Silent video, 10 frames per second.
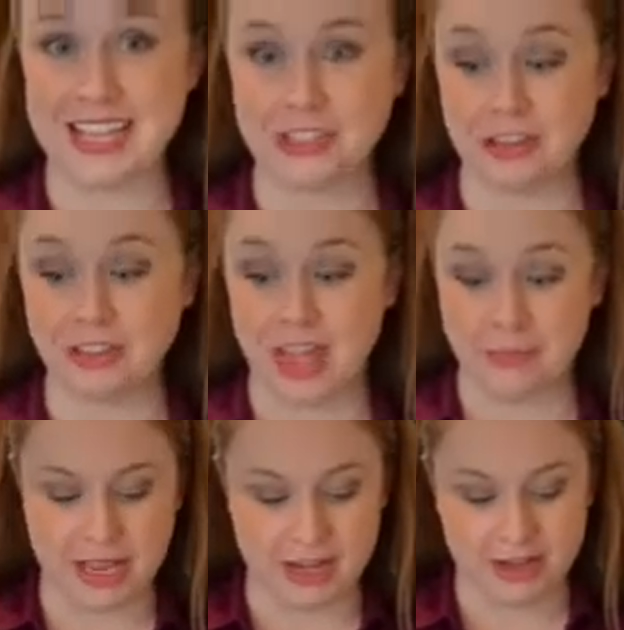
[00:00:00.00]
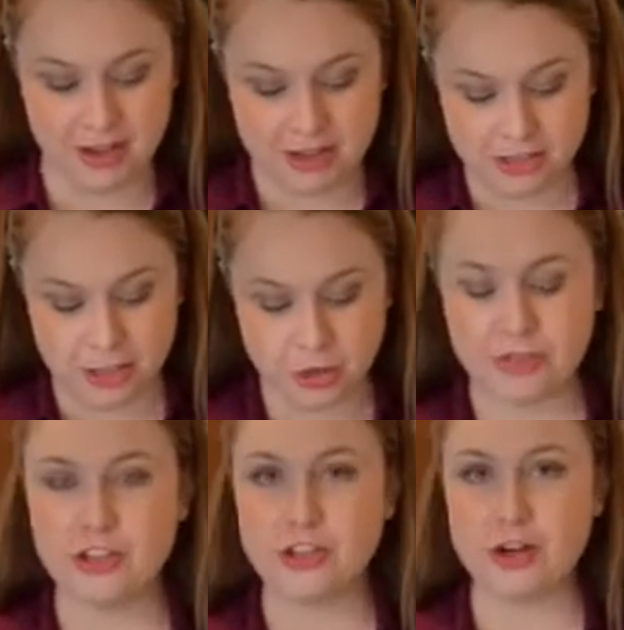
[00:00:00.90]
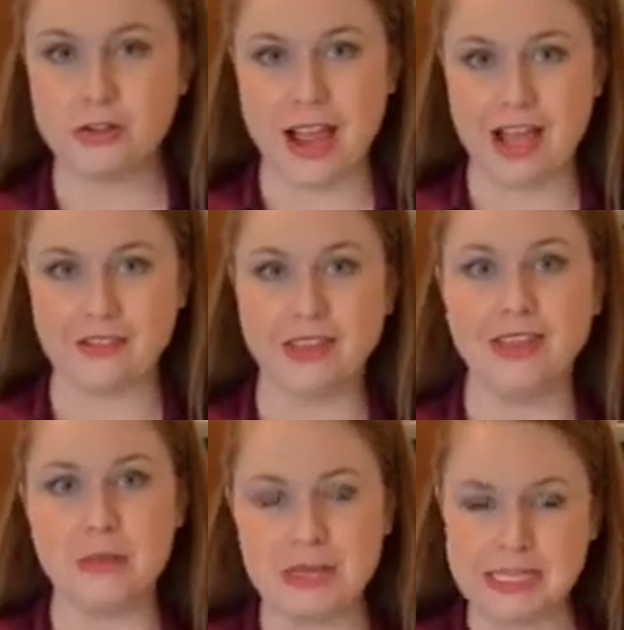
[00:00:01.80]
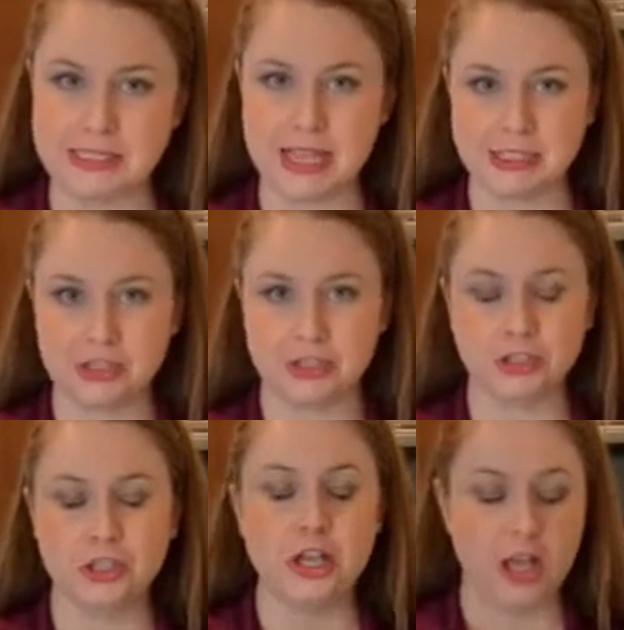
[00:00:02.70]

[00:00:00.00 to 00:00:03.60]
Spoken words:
our lemon. So if you don't have a lemon zester,